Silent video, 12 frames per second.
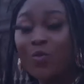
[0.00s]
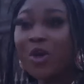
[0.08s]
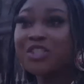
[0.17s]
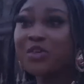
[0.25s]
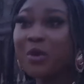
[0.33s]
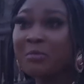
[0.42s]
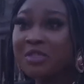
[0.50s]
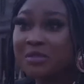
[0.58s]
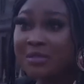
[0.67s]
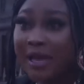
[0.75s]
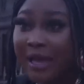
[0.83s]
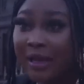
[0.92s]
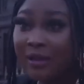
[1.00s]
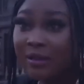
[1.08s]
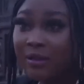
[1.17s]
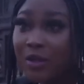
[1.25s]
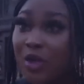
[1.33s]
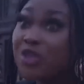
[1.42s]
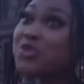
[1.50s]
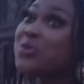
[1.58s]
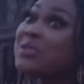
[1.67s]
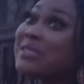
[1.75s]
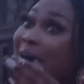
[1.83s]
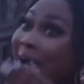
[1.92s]
What do you want me to tell her?
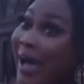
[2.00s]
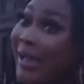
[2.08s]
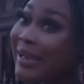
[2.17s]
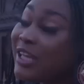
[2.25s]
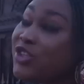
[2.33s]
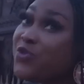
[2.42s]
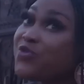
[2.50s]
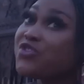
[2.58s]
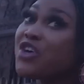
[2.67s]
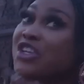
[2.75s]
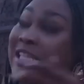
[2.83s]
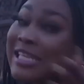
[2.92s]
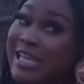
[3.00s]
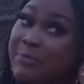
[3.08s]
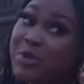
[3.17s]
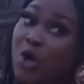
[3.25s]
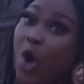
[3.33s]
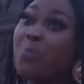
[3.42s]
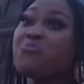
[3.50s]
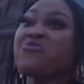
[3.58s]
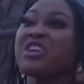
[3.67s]
To tell her that you've suddenly become